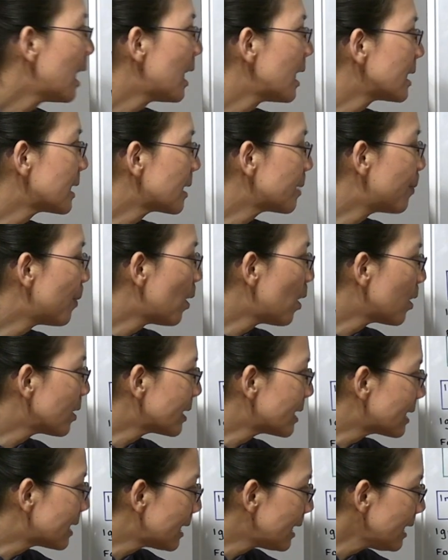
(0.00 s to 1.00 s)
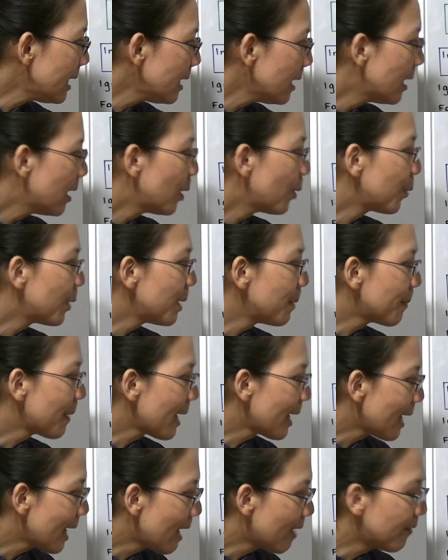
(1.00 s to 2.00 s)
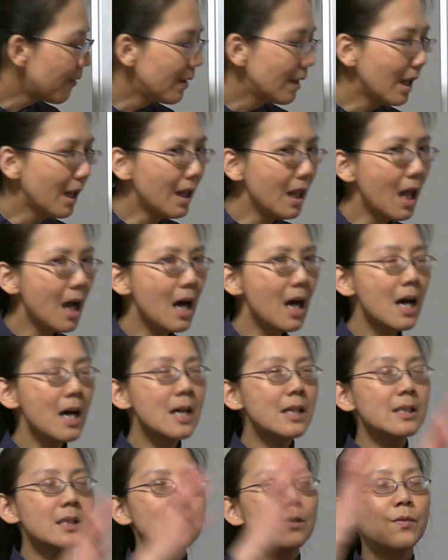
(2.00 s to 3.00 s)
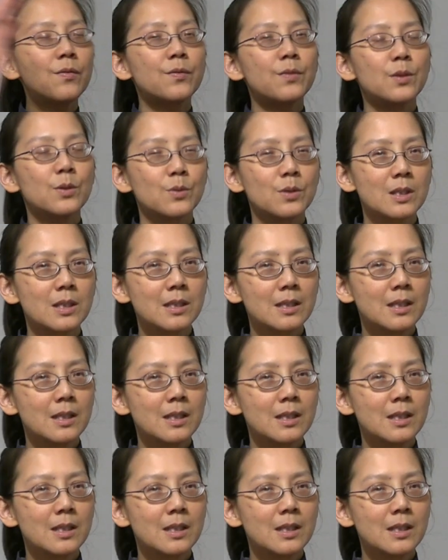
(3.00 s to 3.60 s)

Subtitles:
A small seed, we might have lots of fruits.